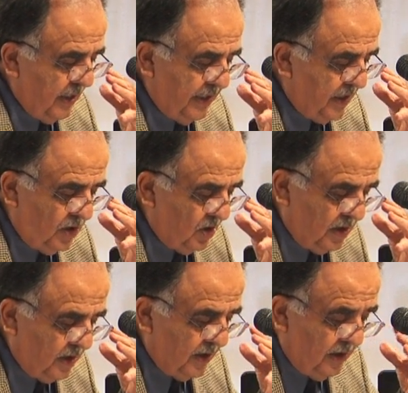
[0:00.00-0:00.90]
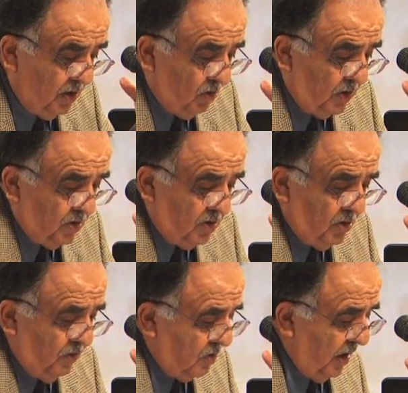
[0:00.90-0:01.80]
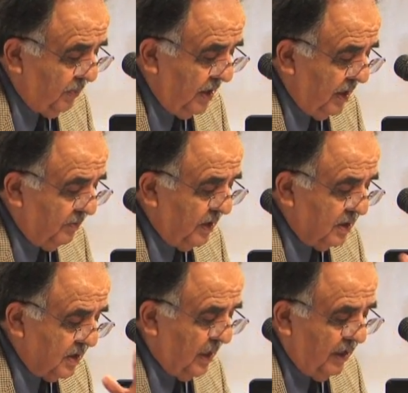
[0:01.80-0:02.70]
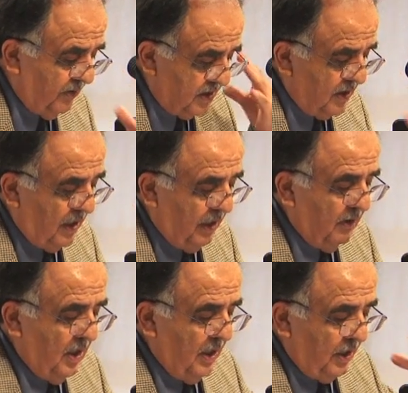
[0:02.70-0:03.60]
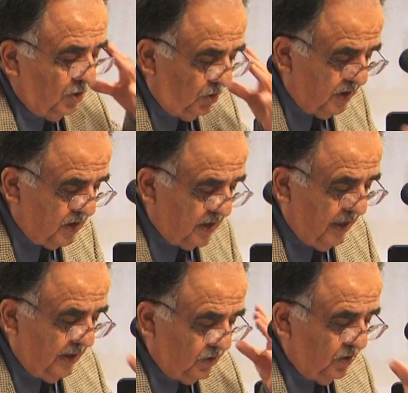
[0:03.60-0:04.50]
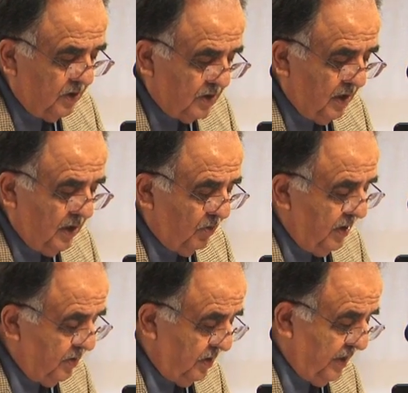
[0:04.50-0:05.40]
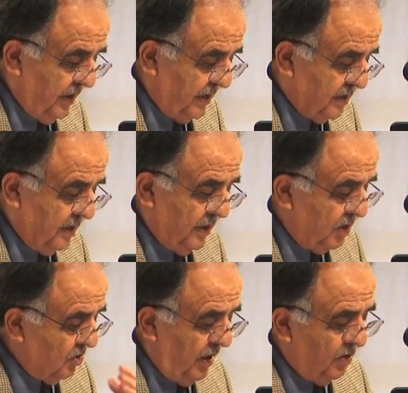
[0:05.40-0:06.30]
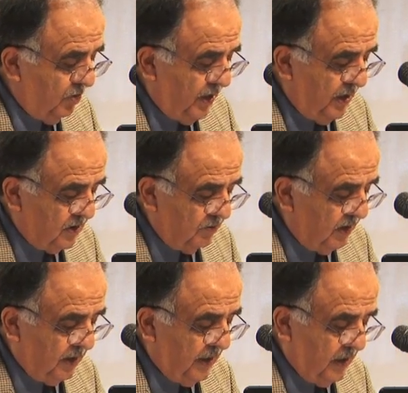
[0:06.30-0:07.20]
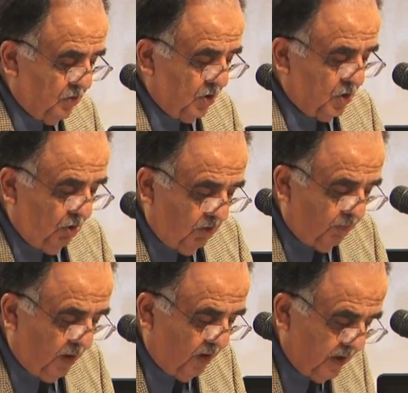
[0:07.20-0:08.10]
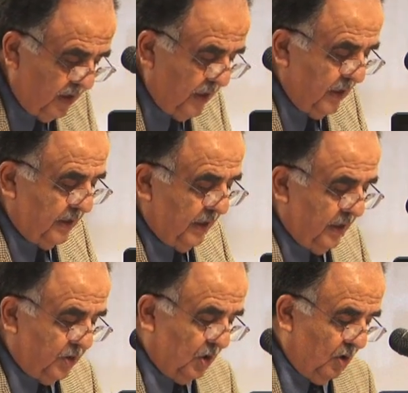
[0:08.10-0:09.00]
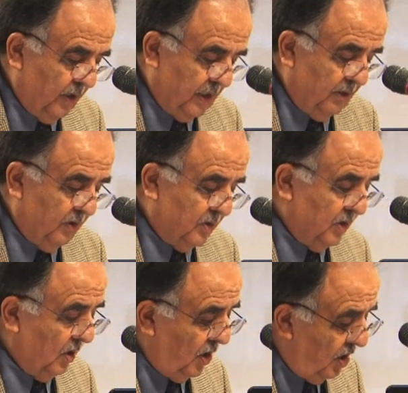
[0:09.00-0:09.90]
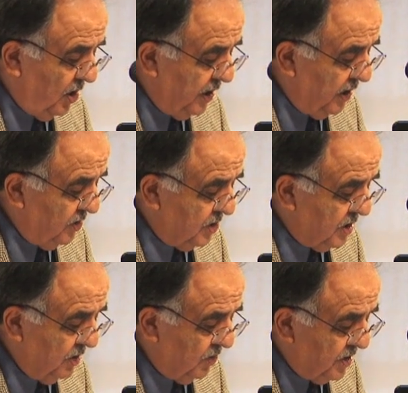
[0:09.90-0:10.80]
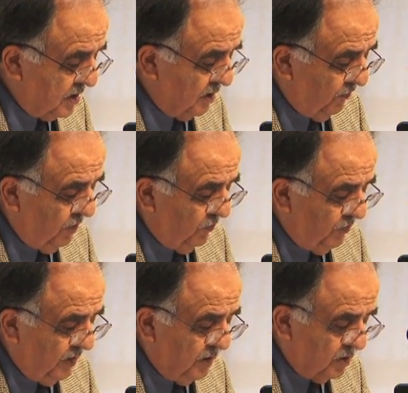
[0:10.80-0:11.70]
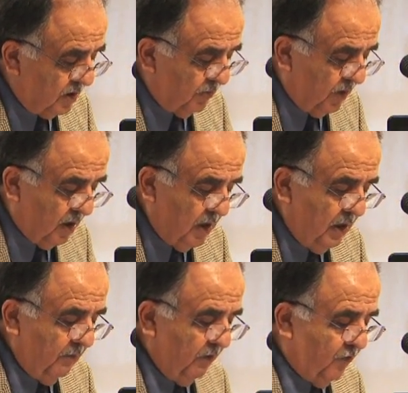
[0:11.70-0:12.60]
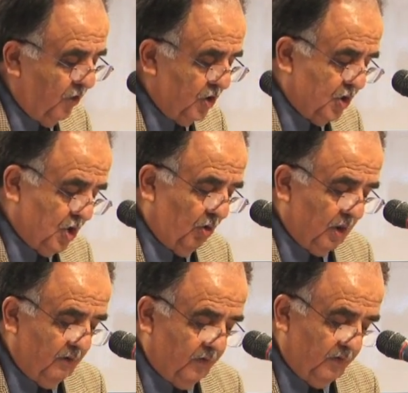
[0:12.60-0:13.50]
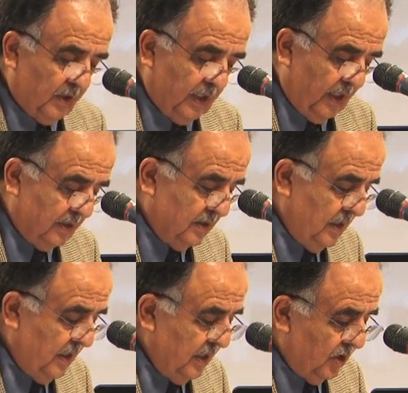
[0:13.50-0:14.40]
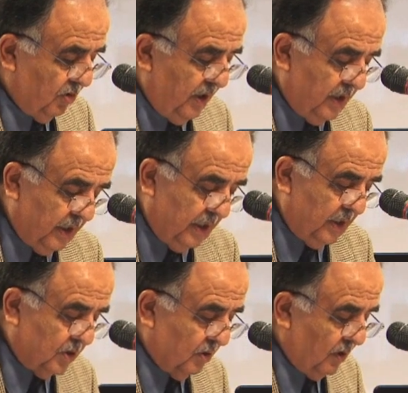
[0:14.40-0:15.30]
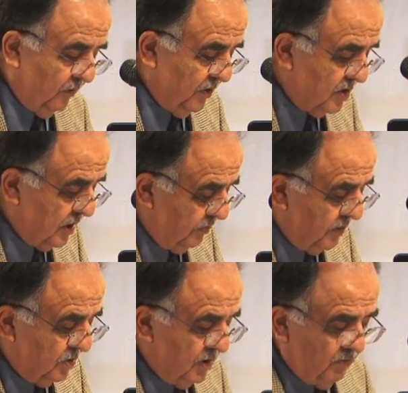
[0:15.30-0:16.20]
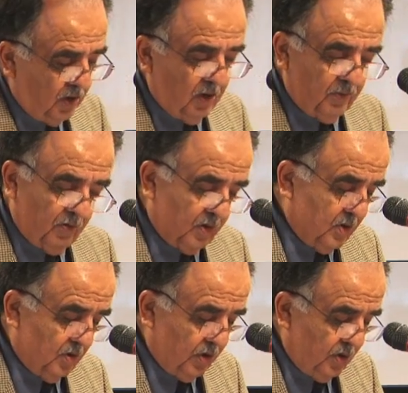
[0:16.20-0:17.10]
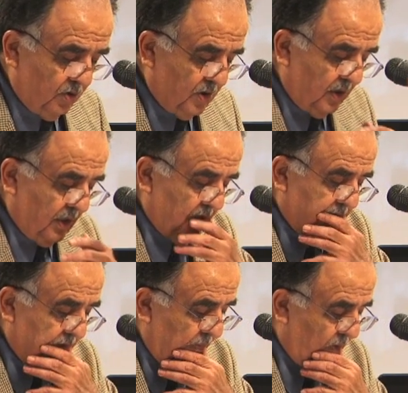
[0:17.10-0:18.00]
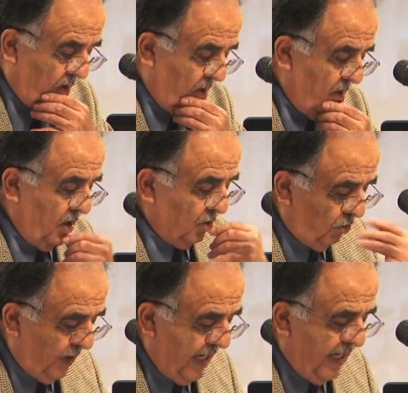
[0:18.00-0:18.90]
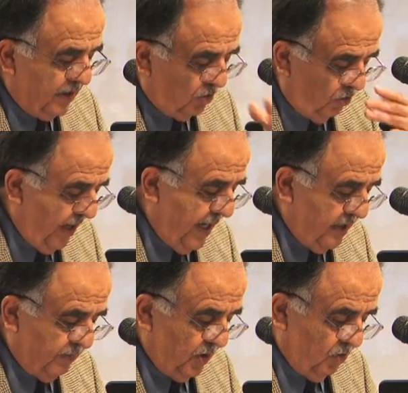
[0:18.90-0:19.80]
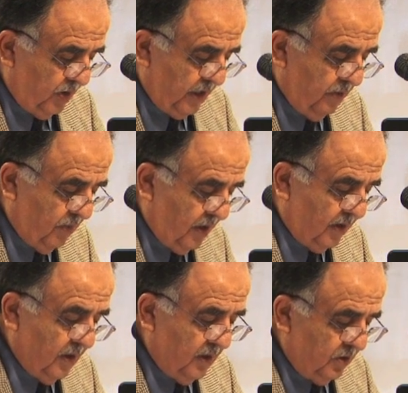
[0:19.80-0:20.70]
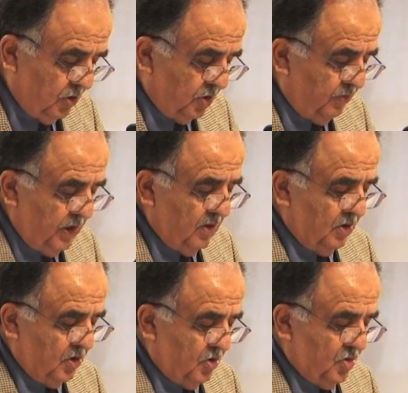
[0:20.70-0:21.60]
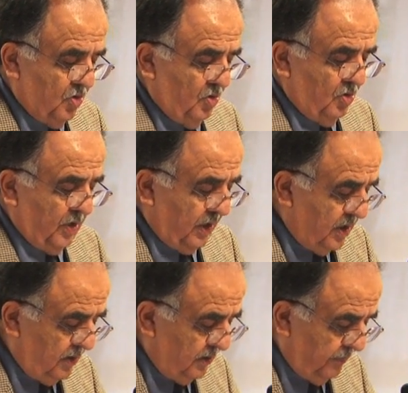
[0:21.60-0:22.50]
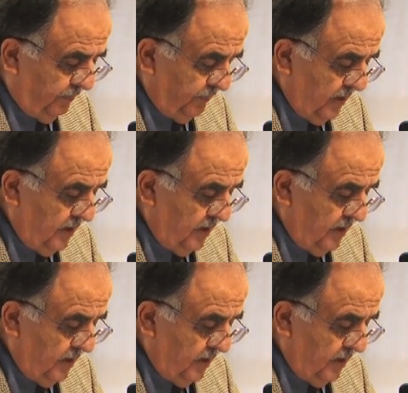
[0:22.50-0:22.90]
He didn't, he, he, didn't know what to do. He was right behind me. He's alive, he's alive. And don't this time, don't understand. He ran to the exit. He tried to re-enter, but the gas was so overpowering that he had to quickly retreat. All he could see were just a few feet into the barn before choking from the gas. He tried again, took a few steps into the barn, but it was no use. He yelled to the barn, Ruan, Ruan, but no one came out. It was me. It was true, they killed him.